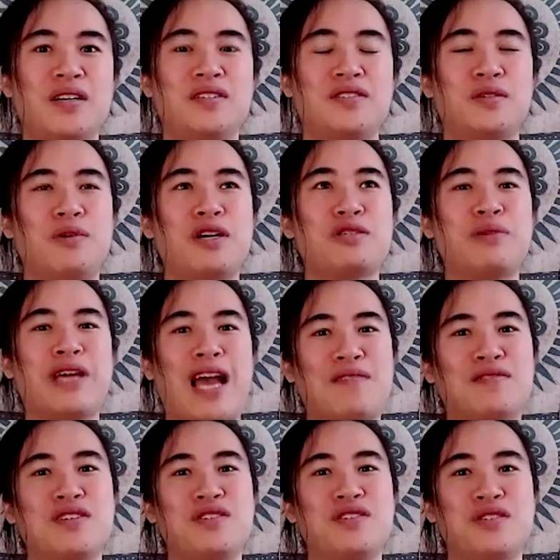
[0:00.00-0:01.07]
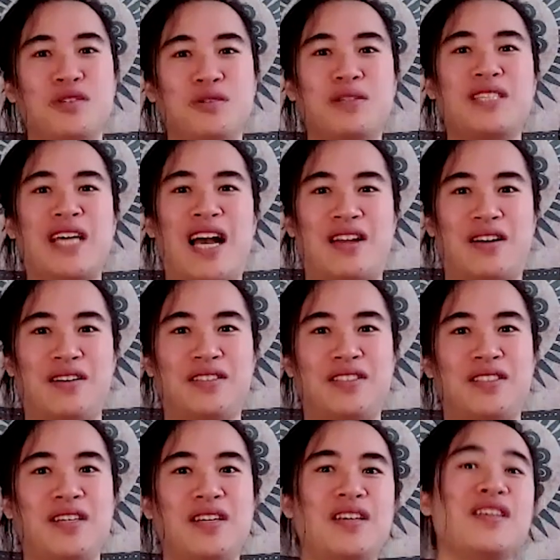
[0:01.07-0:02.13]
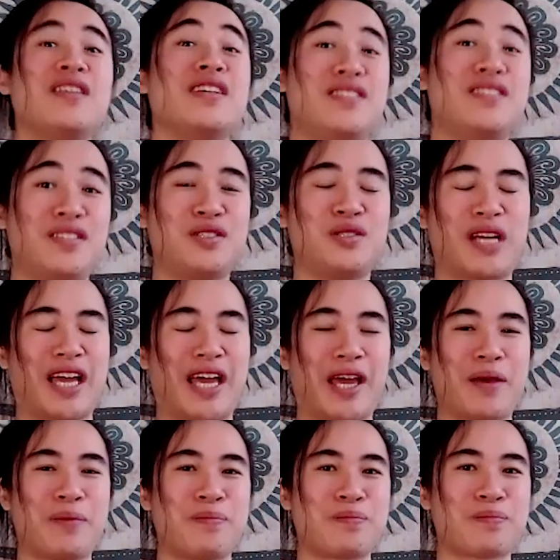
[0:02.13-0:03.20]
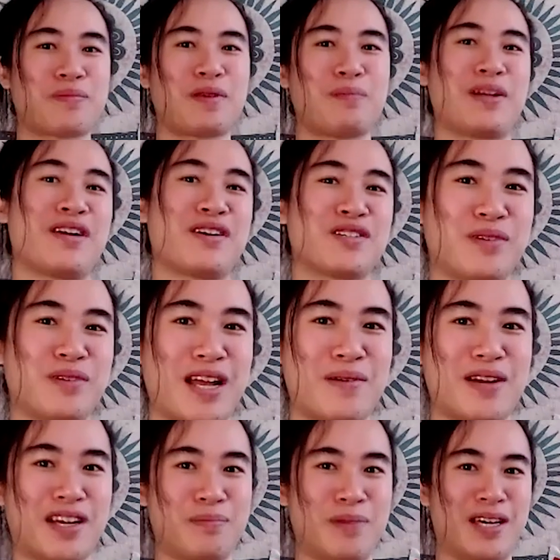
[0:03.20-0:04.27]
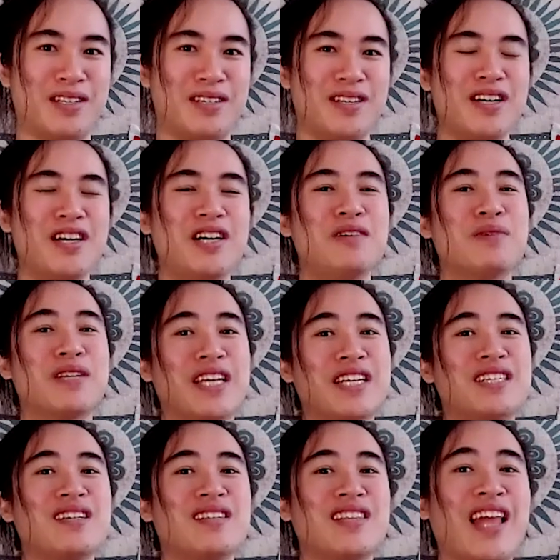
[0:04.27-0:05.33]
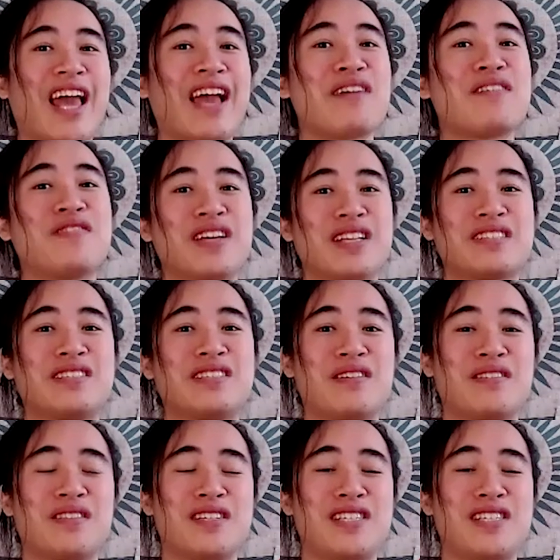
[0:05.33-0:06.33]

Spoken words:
So what do we have to do as adults? This is tricky, but here's what I recommend. We need to lay our feelings out on the